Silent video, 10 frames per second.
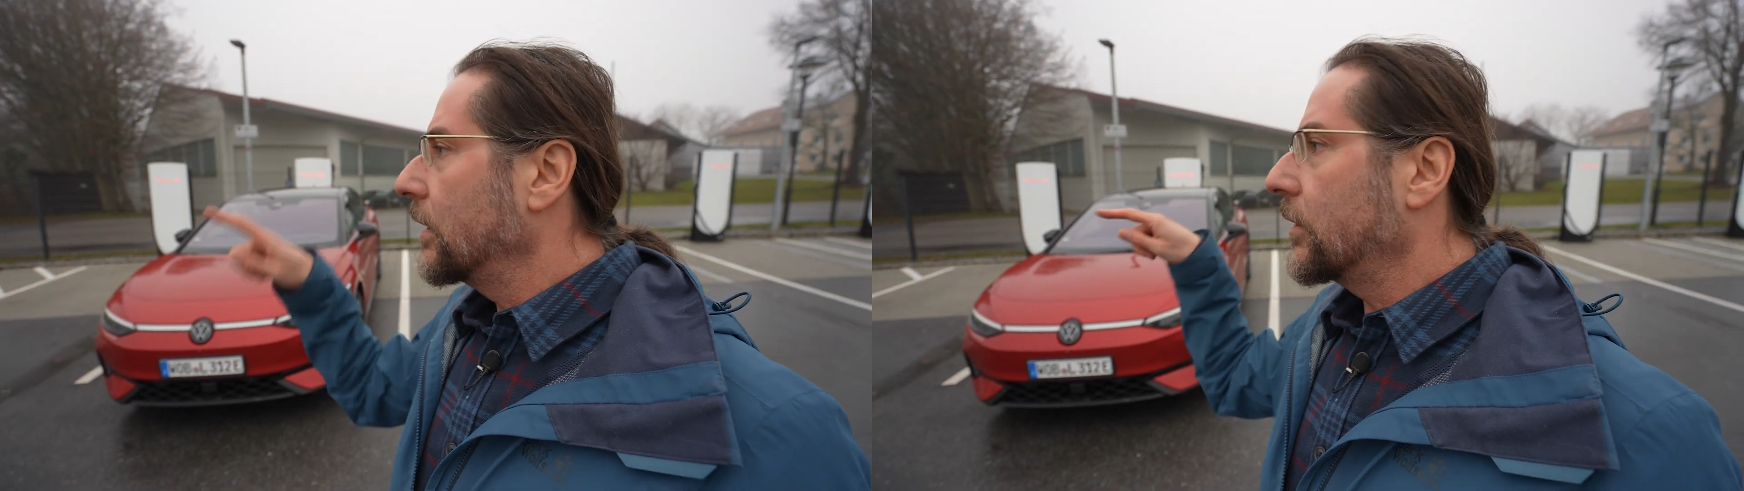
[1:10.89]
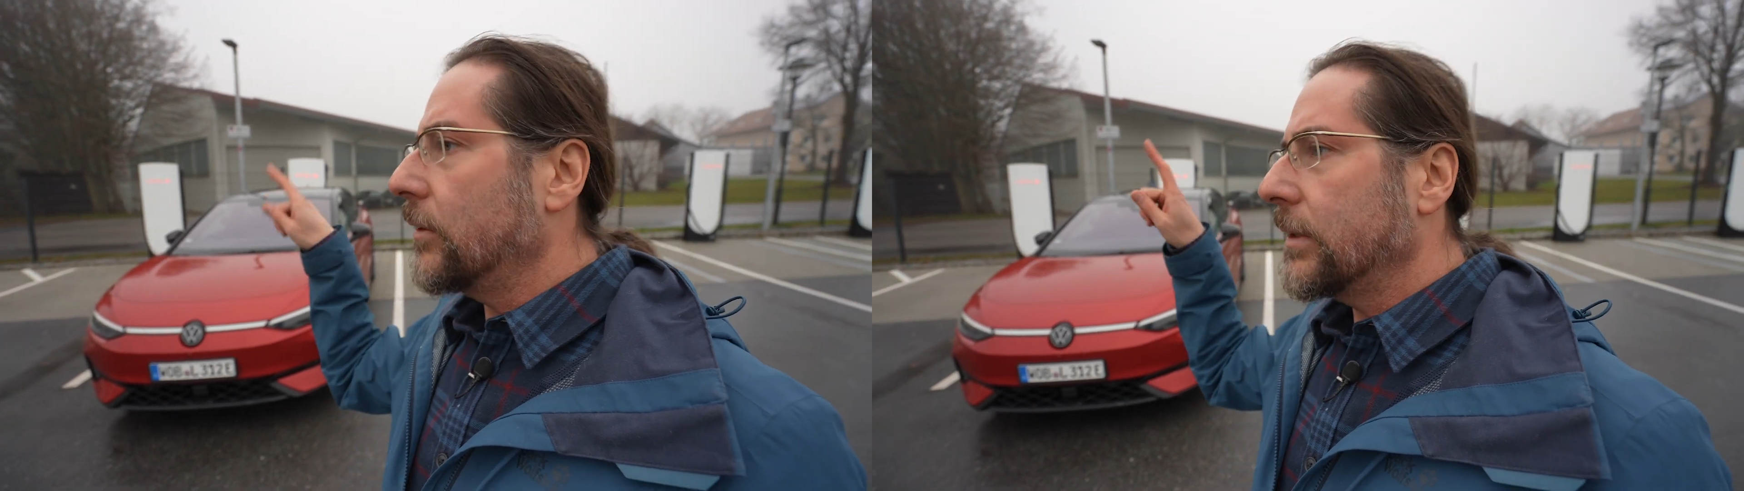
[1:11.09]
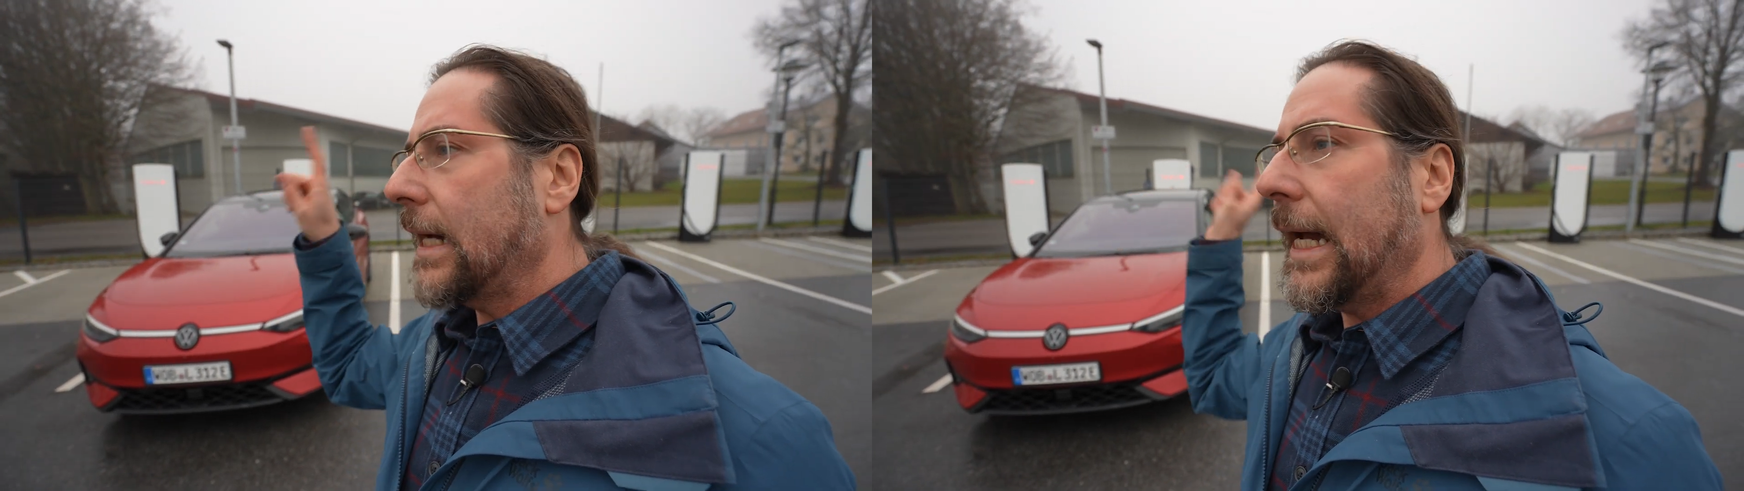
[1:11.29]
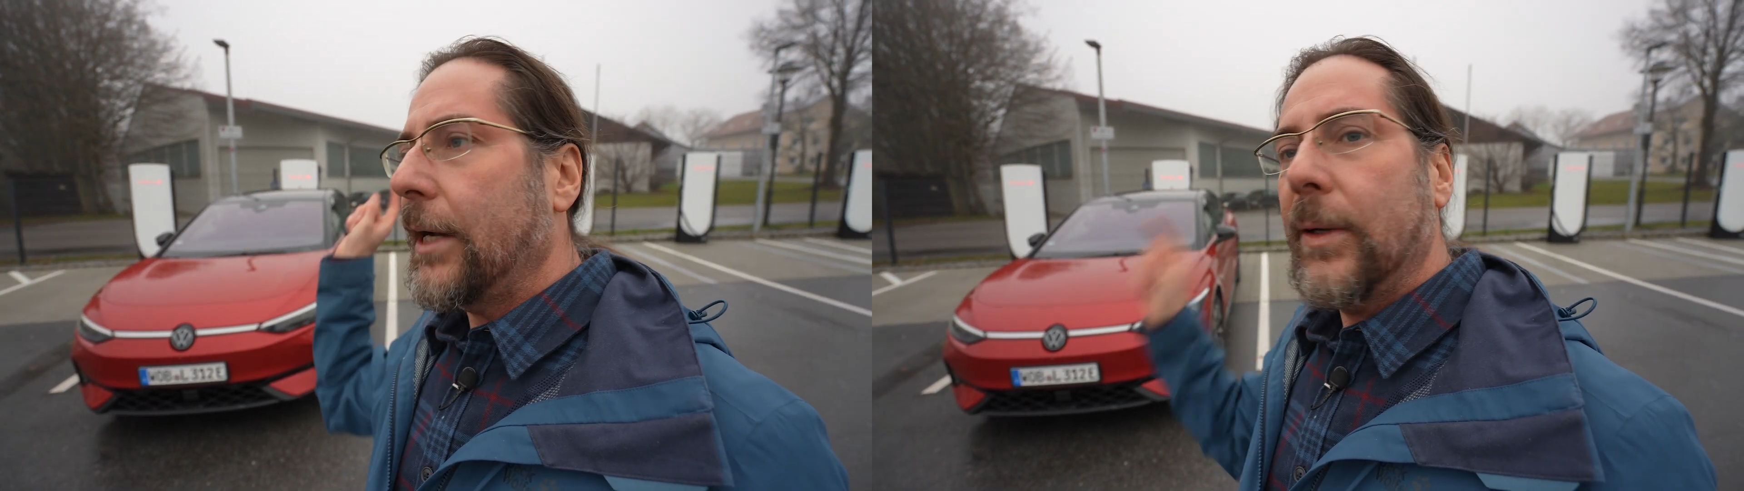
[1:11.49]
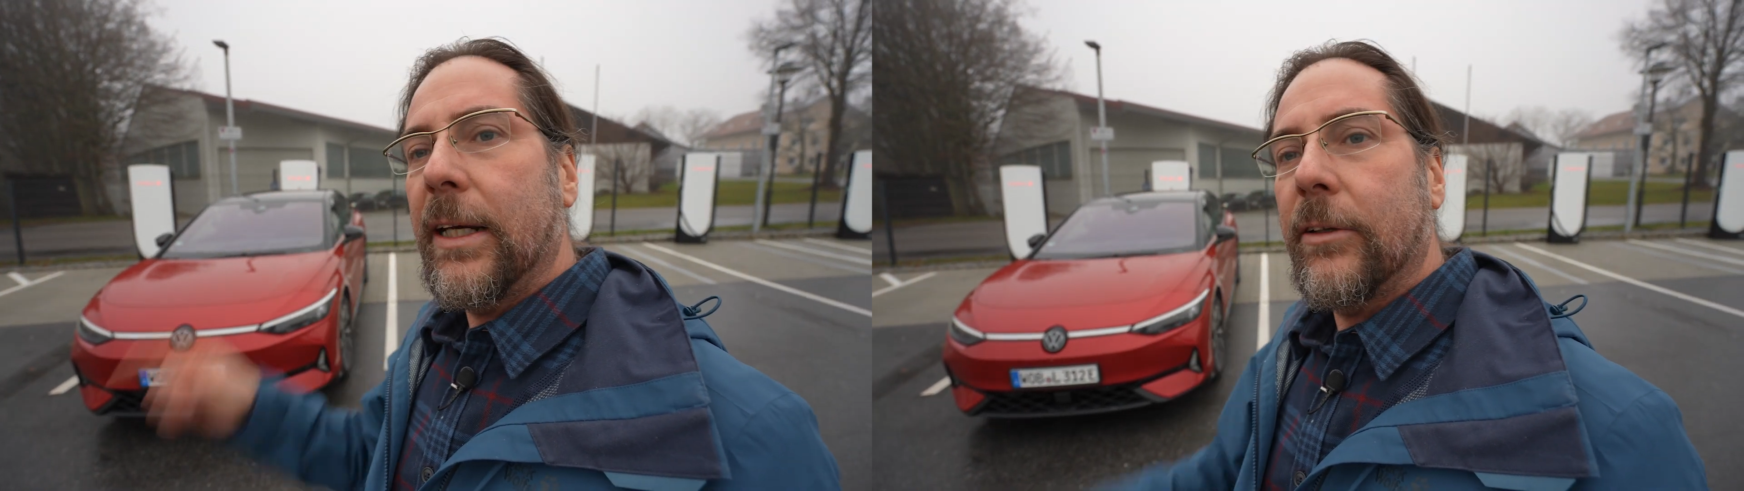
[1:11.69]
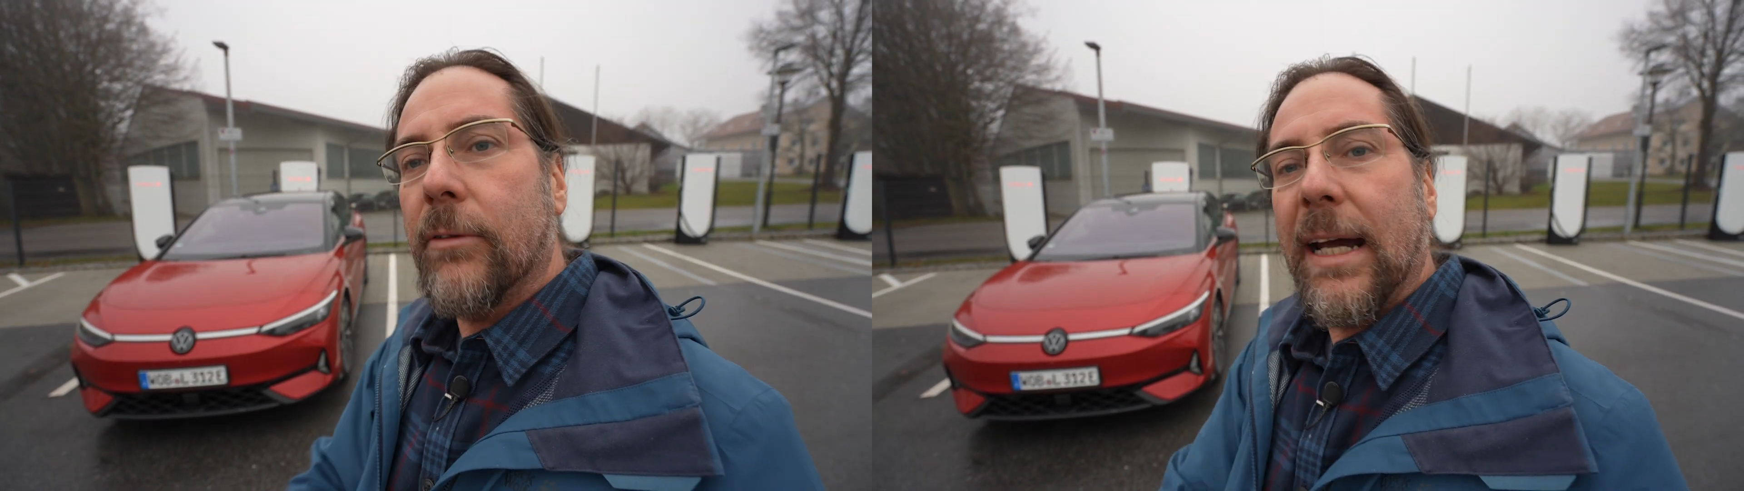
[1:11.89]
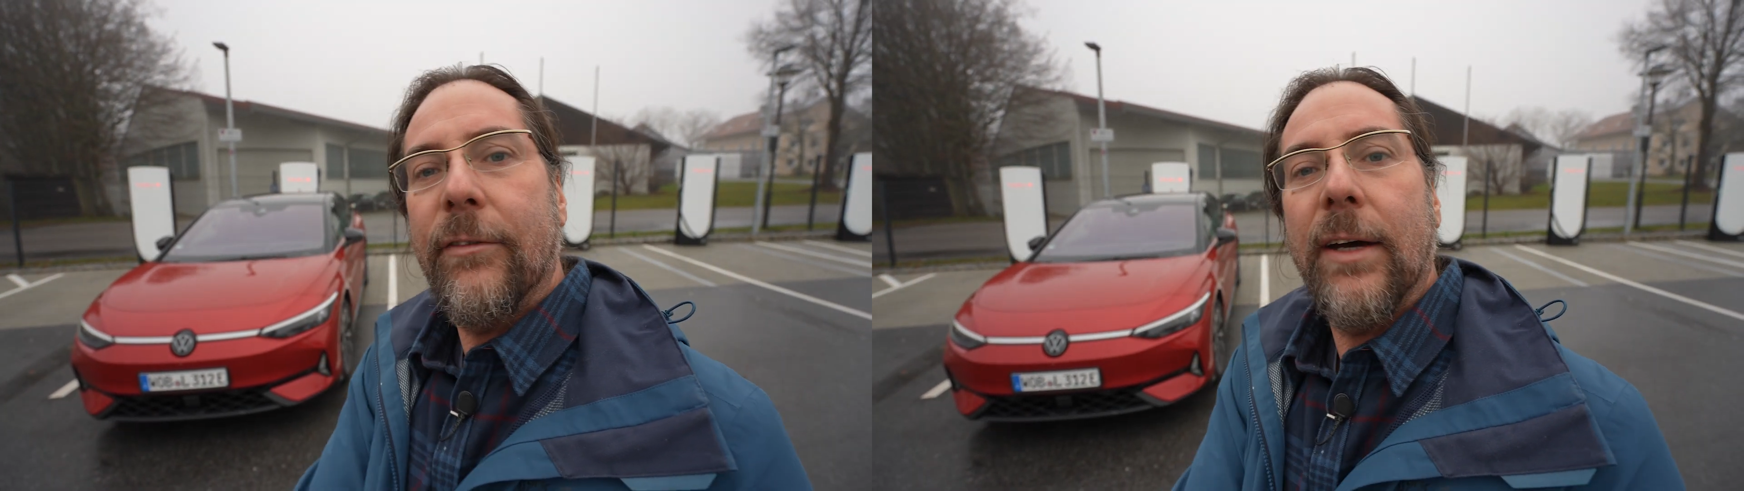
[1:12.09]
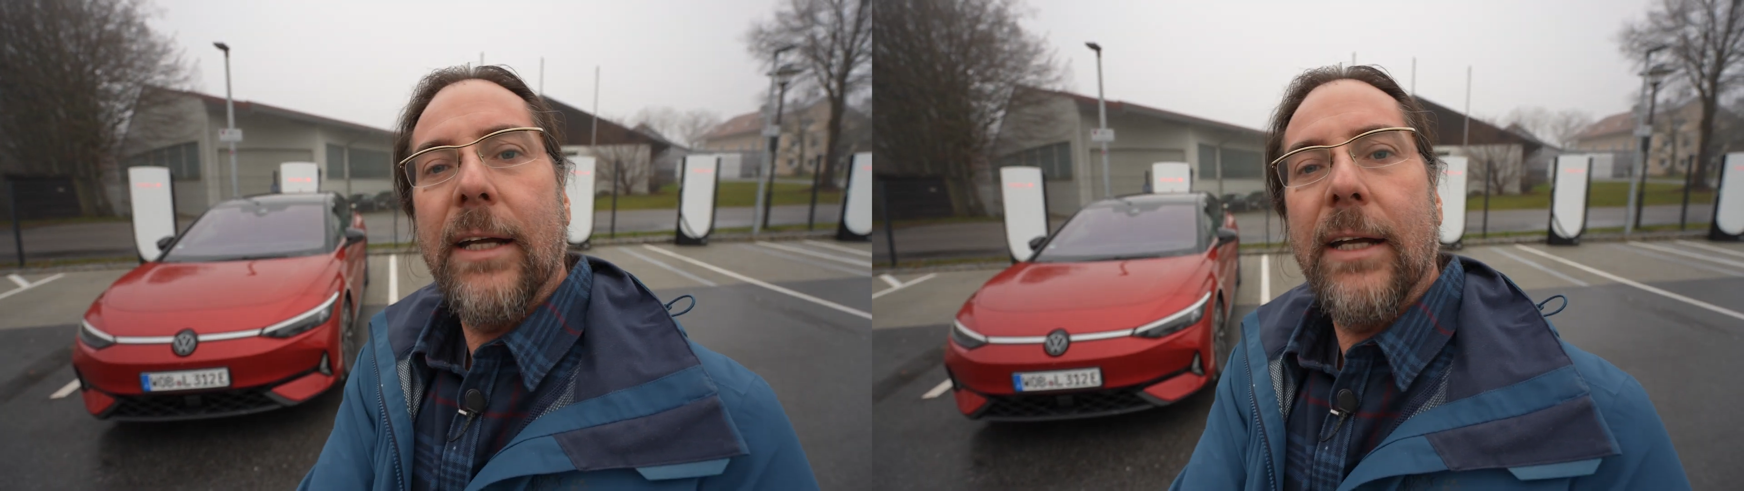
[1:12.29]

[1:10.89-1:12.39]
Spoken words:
Go on the highway, drive